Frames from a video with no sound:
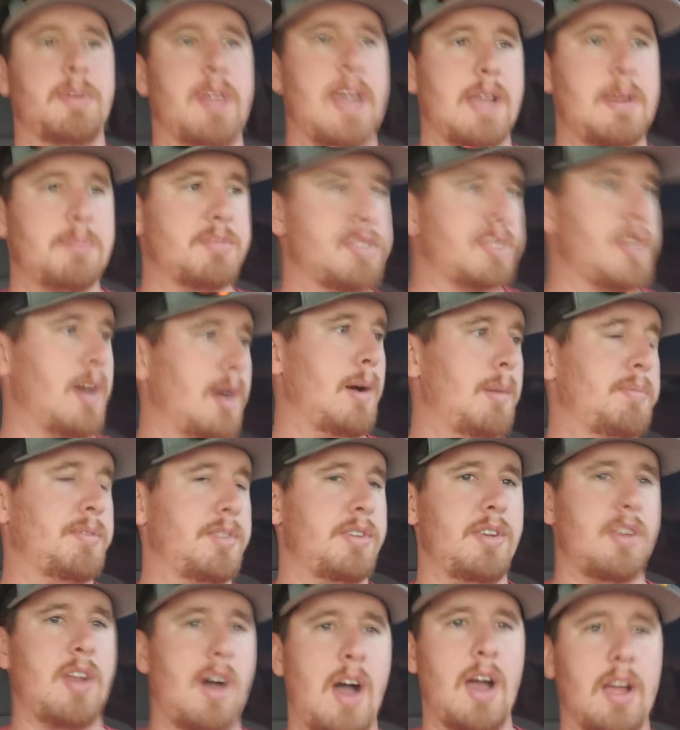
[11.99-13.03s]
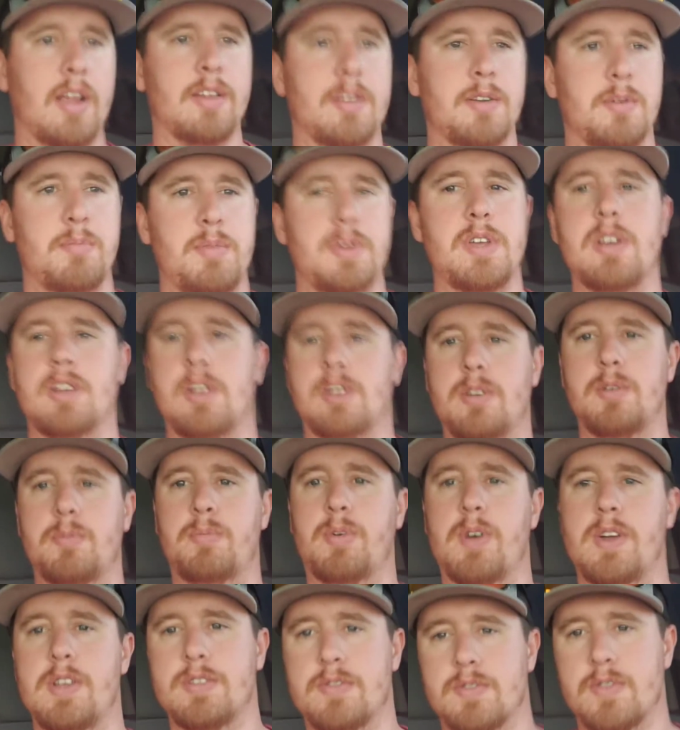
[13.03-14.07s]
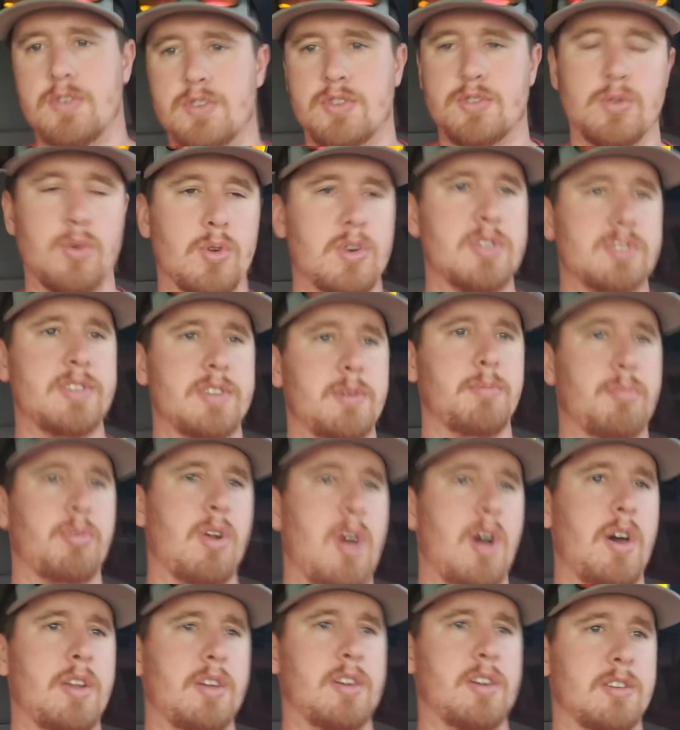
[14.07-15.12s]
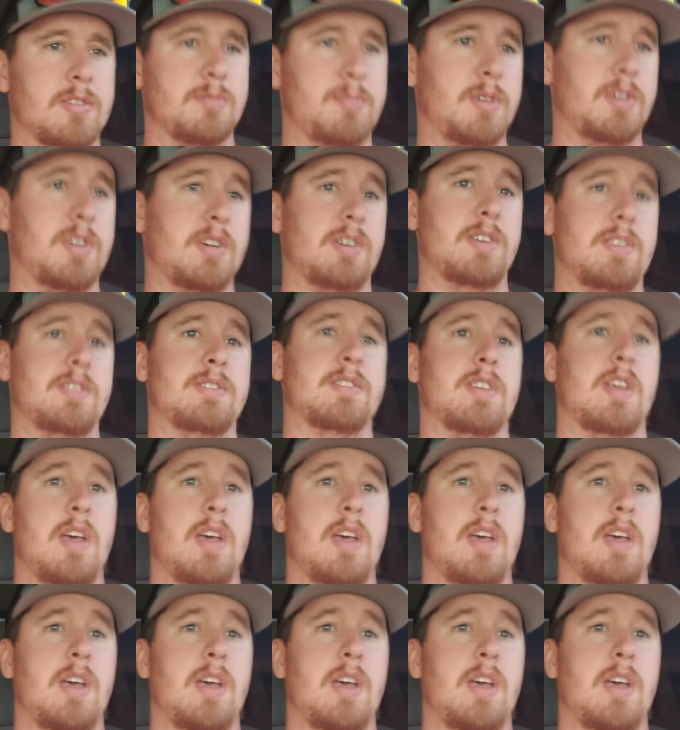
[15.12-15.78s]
GameStop's not going to be a good place for sourcing products because